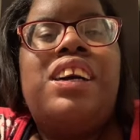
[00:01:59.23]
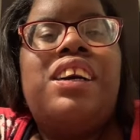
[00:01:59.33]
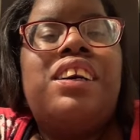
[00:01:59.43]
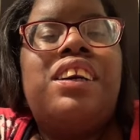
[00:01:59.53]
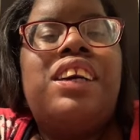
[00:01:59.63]

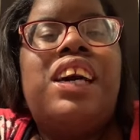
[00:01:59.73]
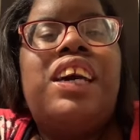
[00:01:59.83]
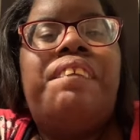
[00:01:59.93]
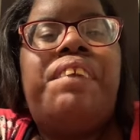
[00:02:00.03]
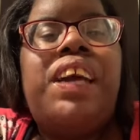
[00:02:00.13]

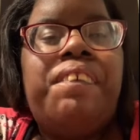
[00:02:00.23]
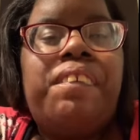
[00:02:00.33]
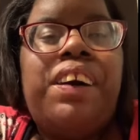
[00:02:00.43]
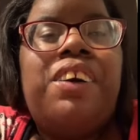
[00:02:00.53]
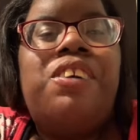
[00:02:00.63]
sometimes people
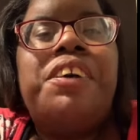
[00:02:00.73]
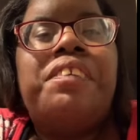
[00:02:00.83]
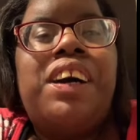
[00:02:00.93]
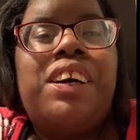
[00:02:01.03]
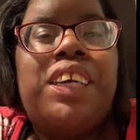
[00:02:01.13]
might go
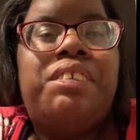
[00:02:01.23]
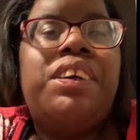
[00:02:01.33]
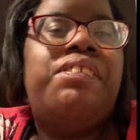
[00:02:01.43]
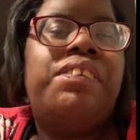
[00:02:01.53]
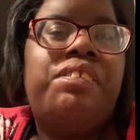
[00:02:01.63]
around and
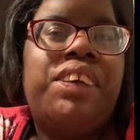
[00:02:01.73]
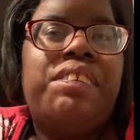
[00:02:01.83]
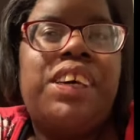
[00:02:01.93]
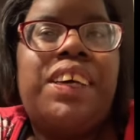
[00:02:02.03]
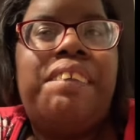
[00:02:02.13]
spread rumors
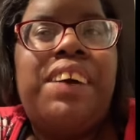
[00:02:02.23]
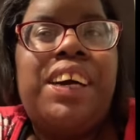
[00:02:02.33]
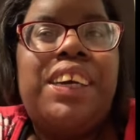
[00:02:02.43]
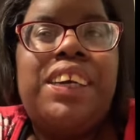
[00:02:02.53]
about somebody